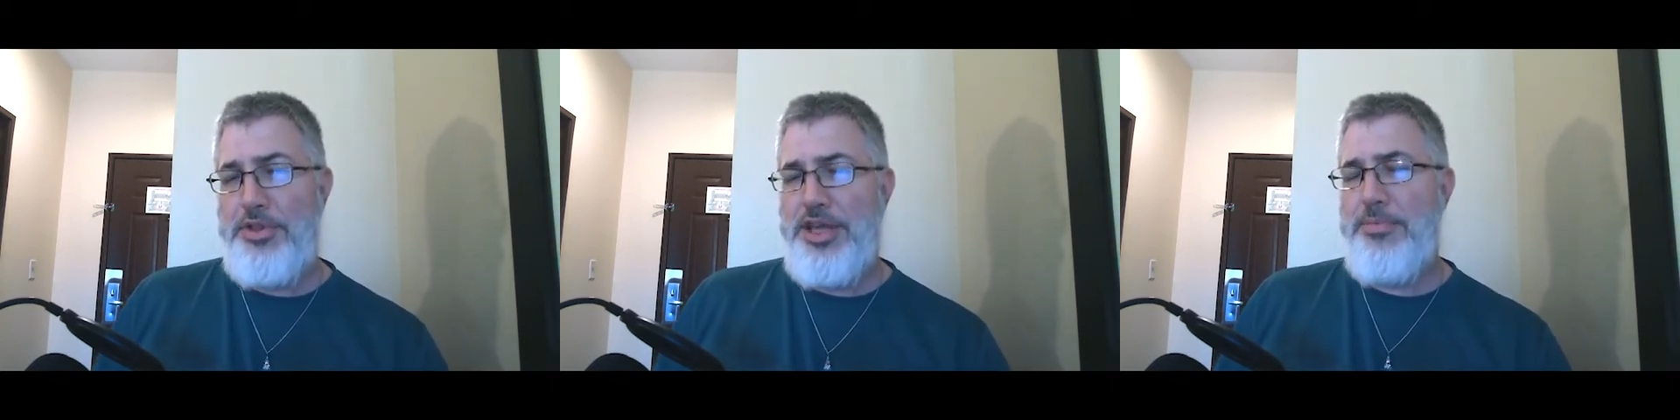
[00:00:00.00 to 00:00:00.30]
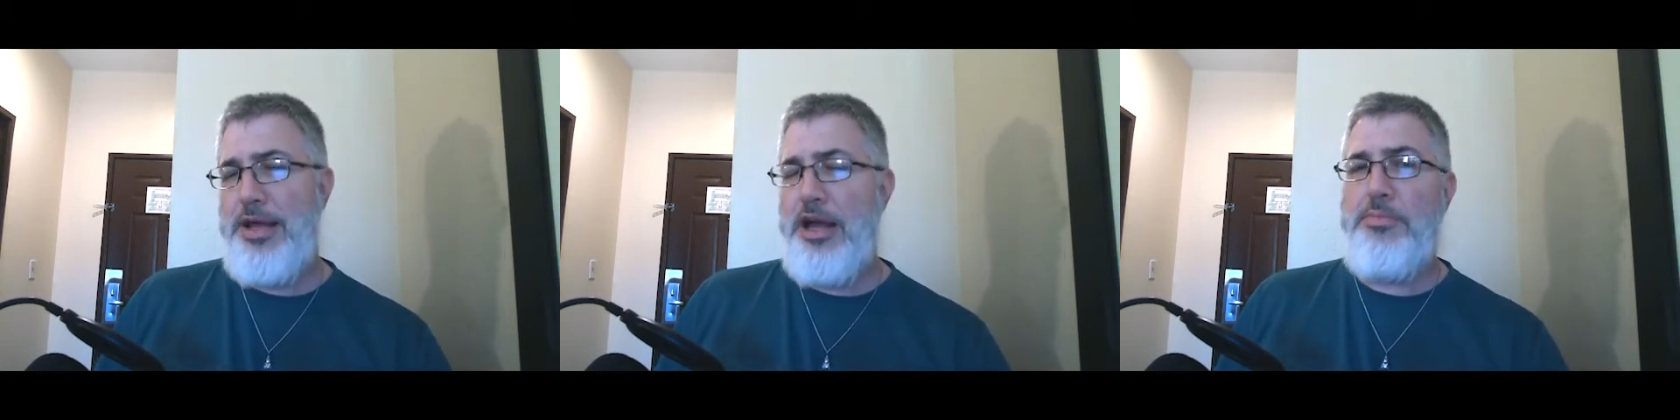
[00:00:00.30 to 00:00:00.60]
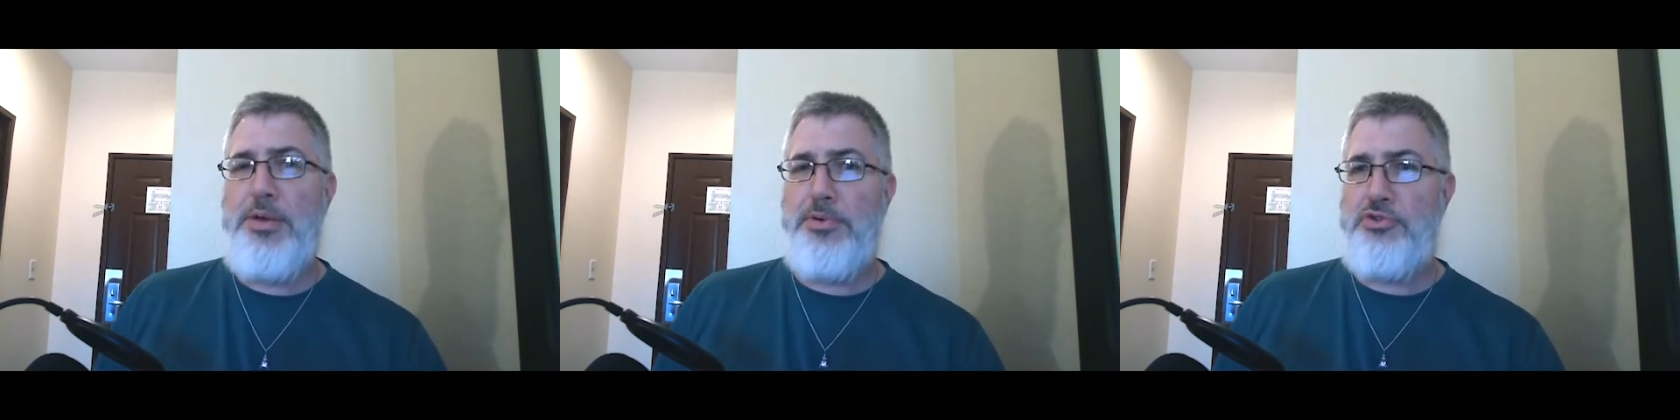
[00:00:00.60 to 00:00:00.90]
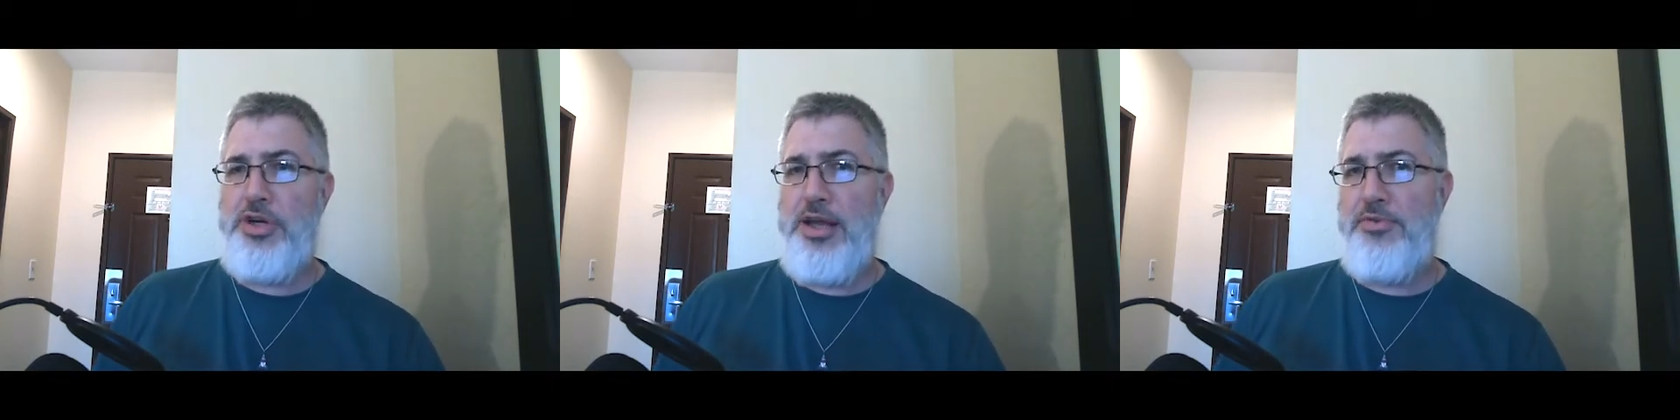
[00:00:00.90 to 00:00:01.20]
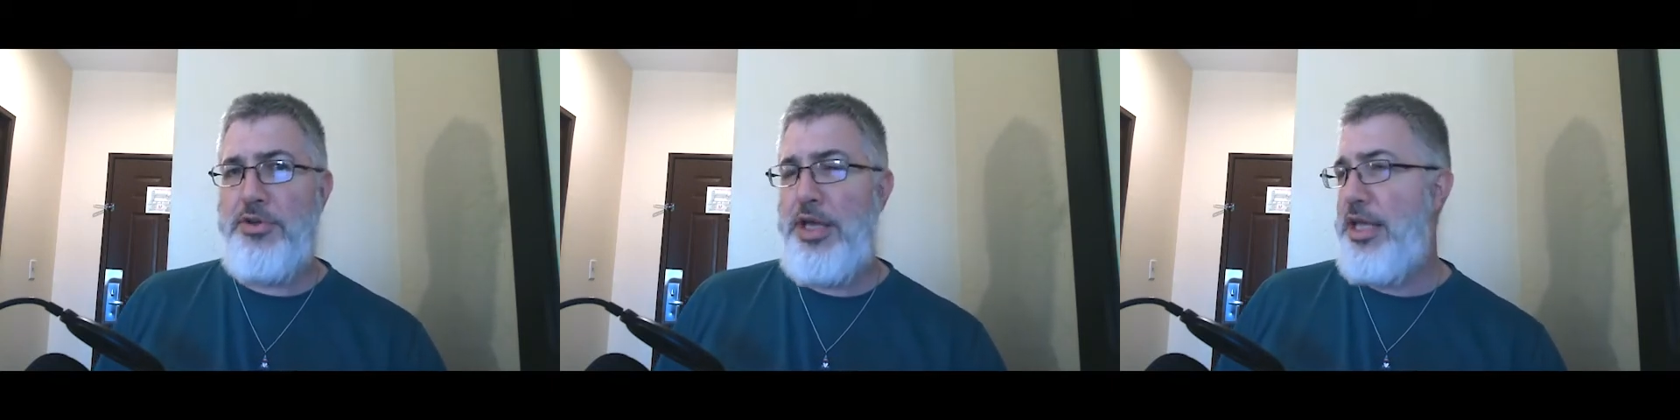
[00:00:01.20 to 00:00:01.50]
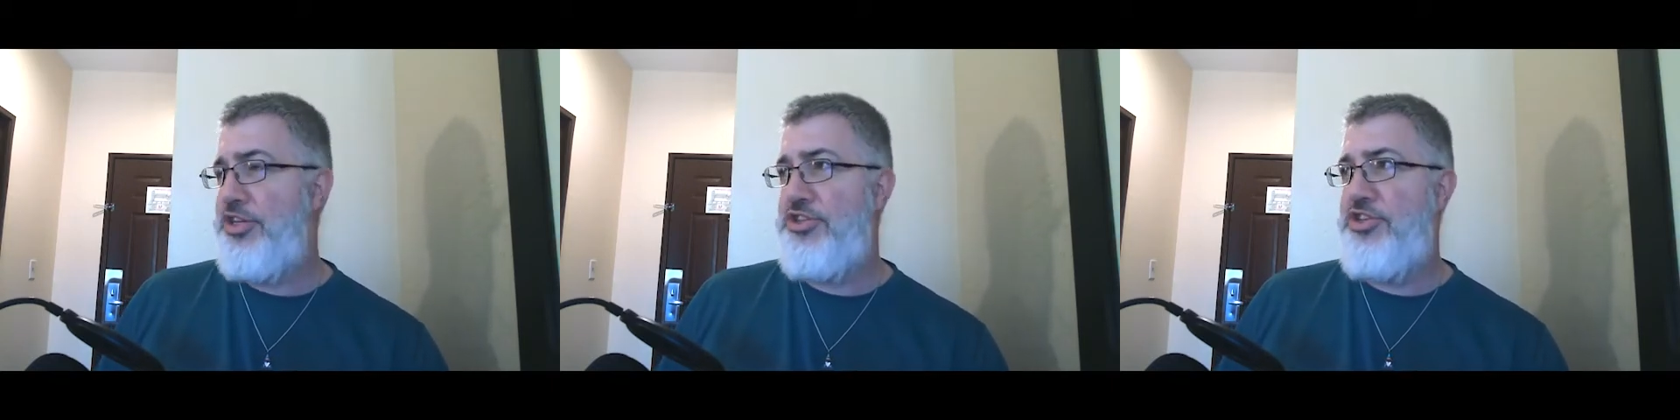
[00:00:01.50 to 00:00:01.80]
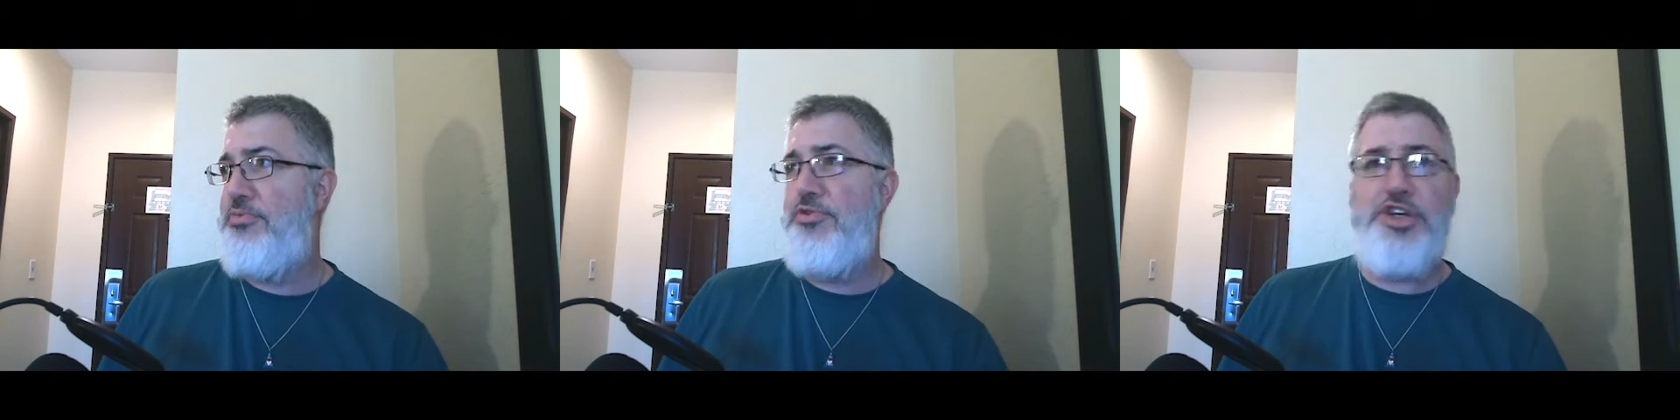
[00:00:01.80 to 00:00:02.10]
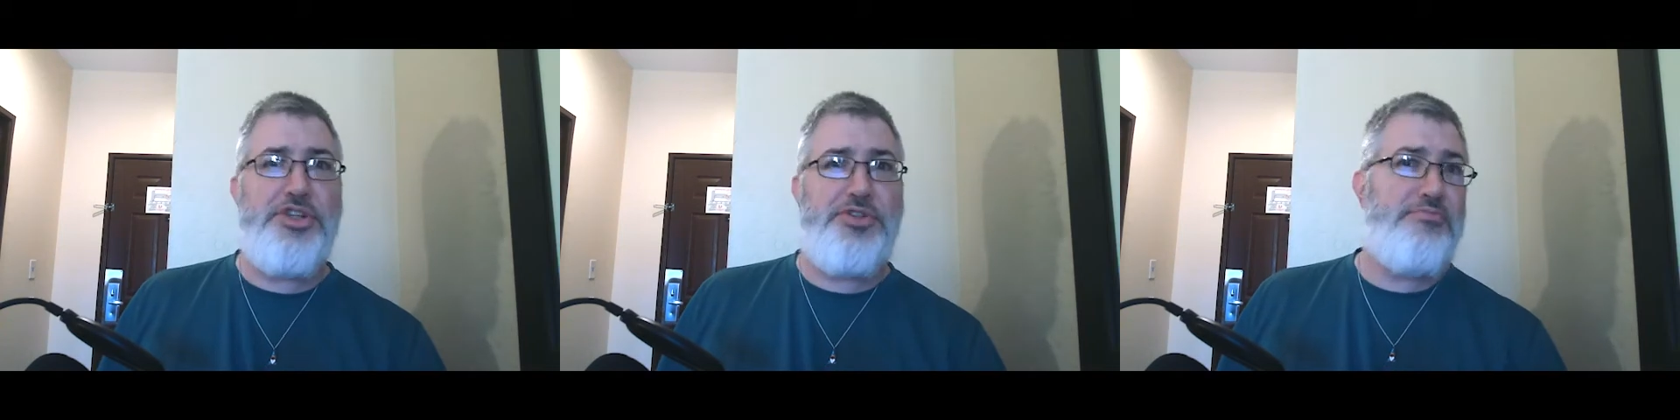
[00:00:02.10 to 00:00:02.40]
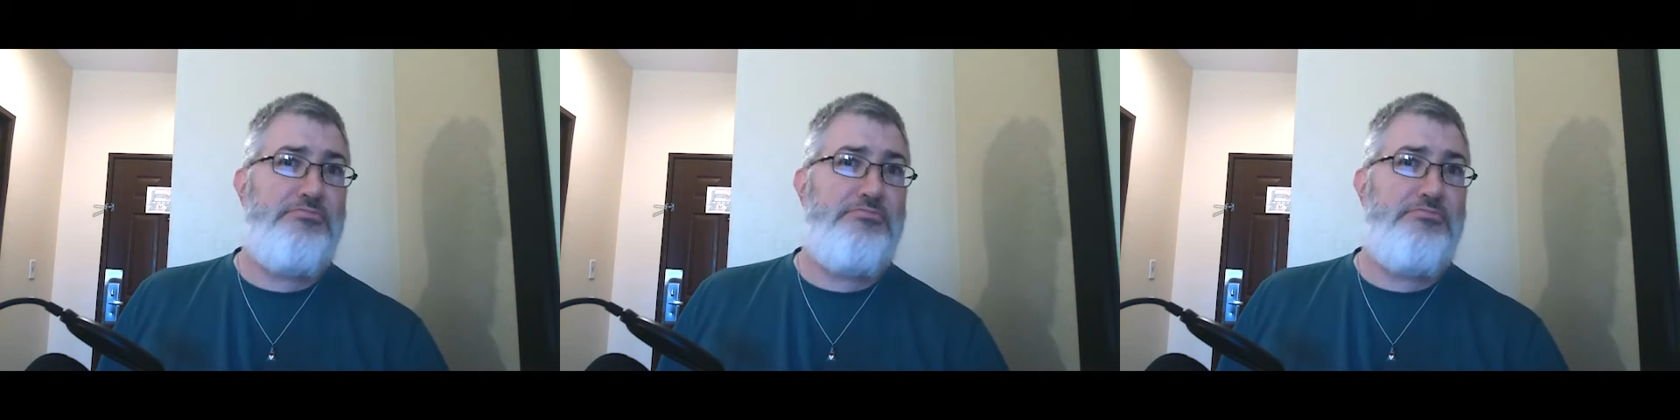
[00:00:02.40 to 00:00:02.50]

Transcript: think about how people traveled, it just